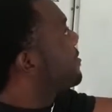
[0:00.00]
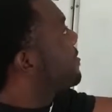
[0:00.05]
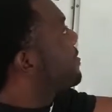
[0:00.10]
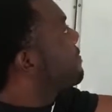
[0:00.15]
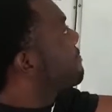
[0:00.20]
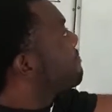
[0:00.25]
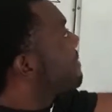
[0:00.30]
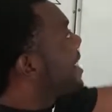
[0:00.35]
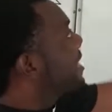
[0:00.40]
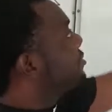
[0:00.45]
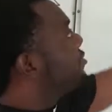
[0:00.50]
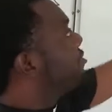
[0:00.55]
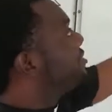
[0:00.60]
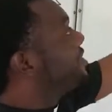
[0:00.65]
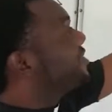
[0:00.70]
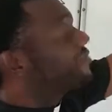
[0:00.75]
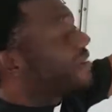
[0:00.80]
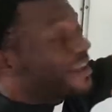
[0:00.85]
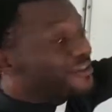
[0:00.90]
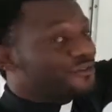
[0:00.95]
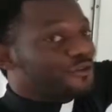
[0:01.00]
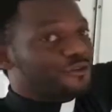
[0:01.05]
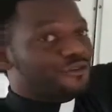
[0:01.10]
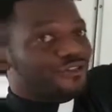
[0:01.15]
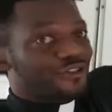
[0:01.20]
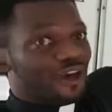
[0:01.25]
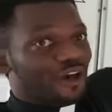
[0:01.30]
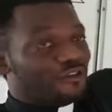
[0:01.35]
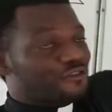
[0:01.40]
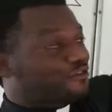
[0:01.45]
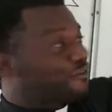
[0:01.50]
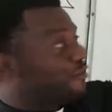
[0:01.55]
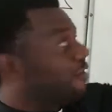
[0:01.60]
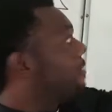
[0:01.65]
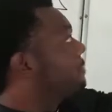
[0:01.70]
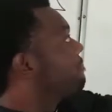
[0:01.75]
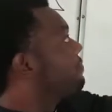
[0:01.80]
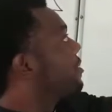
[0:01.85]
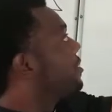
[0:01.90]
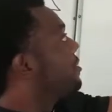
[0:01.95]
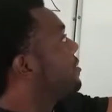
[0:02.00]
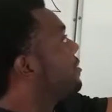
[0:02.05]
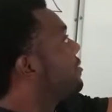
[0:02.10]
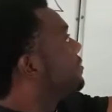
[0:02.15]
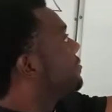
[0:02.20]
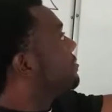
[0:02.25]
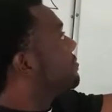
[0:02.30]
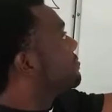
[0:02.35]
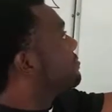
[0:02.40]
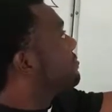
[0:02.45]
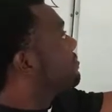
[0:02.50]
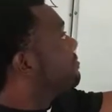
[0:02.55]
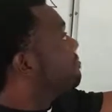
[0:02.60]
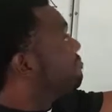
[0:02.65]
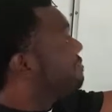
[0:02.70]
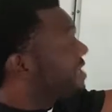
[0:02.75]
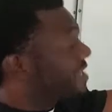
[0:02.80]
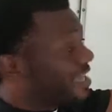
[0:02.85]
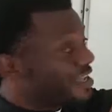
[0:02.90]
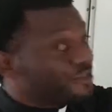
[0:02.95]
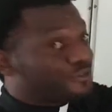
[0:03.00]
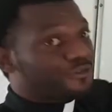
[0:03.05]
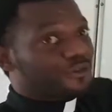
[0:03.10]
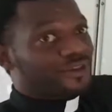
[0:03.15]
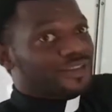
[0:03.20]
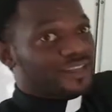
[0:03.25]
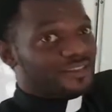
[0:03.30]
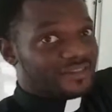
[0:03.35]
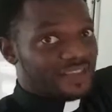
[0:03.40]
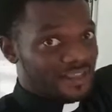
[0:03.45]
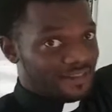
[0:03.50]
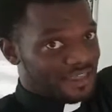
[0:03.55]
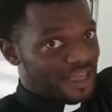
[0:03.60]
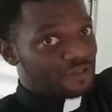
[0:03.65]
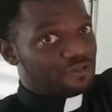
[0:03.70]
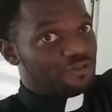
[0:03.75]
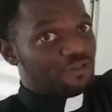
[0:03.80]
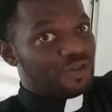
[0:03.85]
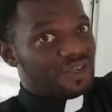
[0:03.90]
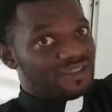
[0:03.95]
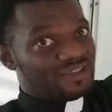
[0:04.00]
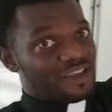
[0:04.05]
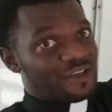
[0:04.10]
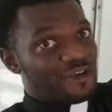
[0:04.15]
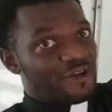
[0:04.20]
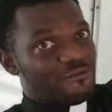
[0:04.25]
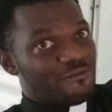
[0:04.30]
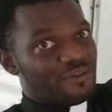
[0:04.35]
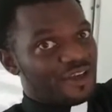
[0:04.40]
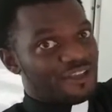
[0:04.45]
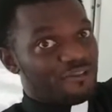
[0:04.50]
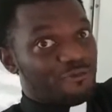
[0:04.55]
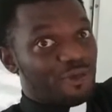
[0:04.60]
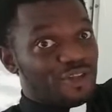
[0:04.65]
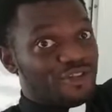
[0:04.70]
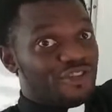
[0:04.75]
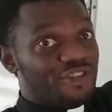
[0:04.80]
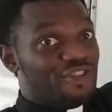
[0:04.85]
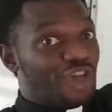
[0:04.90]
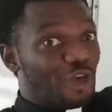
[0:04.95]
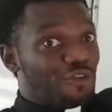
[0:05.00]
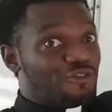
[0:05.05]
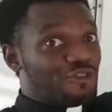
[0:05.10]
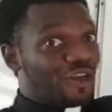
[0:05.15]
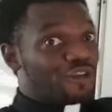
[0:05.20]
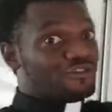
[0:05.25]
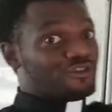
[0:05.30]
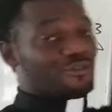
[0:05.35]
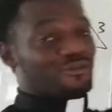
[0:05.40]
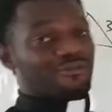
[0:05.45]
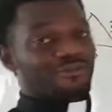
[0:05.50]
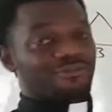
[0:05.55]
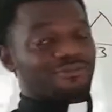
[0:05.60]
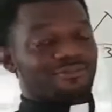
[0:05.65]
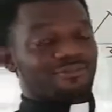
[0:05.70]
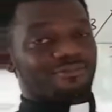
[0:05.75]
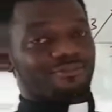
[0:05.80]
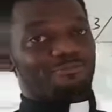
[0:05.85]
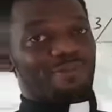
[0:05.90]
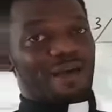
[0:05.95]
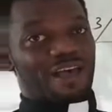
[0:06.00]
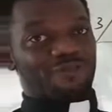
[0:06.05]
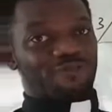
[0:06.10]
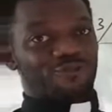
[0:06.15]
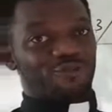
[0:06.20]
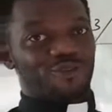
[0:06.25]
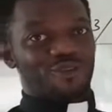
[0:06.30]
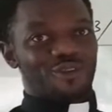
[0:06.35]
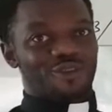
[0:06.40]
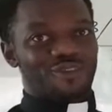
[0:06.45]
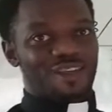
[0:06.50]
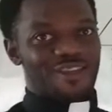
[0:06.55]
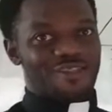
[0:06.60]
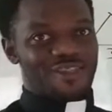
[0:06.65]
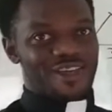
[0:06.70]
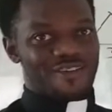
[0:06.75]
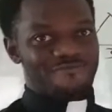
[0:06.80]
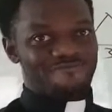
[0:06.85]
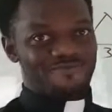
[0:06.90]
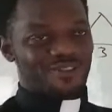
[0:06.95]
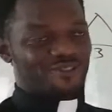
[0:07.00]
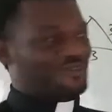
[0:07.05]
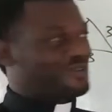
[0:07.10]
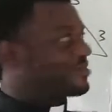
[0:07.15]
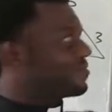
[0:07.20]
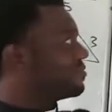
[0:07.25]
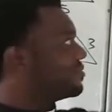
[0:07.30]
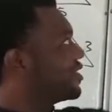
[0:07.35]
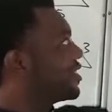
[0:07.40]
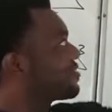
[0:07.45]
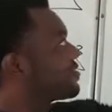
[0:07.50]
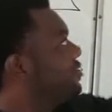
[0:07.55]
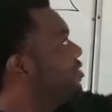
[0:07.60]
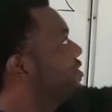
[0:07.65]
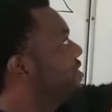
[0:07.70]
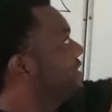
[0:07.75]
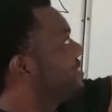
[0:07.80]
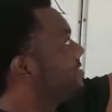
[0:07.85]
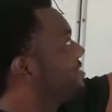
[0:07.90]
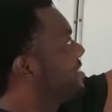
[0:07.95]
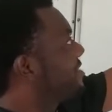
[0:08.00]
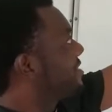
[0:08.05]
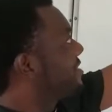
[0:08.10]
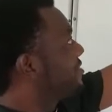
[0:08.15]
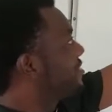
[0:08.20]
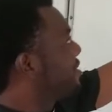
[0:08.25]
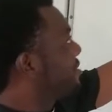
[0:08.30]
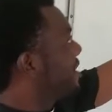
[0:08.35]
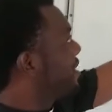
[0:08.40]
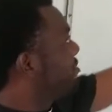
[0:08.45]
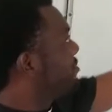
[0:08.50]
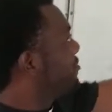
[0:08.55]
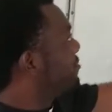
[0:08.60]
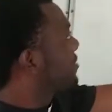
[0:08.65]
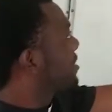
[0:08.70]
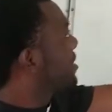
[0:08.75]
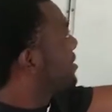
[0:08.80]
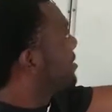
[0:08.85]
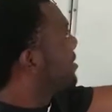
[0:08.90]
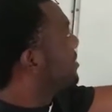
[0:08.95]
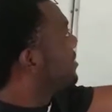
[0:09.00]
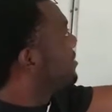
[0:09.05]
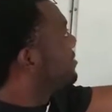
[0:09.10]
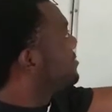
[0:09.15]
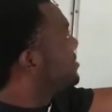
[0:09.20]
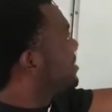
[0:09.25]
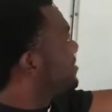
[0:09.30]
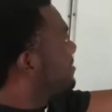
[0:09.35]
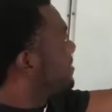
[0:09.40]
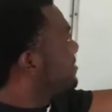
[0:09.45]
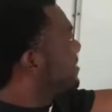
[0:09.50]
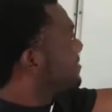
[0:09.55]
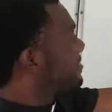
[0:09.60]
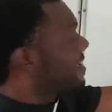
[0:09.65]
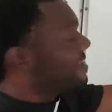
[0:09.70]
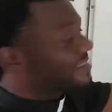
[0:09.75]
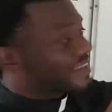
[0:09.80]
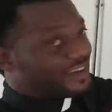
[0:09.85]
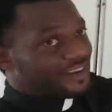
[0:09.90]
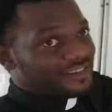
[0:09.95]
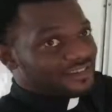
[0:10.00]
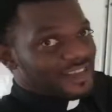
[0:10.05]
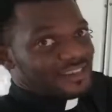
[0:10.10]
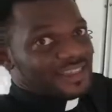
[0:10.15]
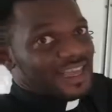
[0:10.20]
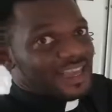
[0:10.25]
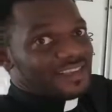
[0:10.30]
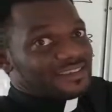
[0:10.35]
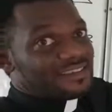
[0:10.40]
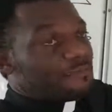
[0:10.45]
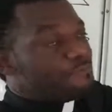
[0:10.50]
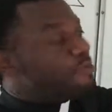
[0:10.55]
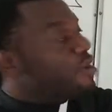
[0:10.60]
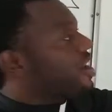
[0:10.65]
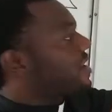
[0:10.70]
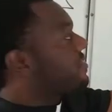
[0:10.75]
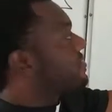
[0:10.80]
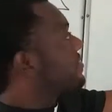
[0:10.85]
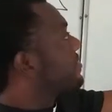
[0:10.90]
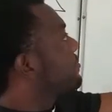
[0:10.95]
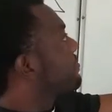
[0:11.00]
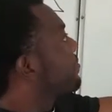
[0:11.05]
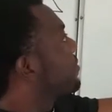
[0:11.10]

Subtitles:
Mind you, the radius also begins from the center to the circumference, but it does not pass through the center. So just know this is the radius, this is the center. The center is the point.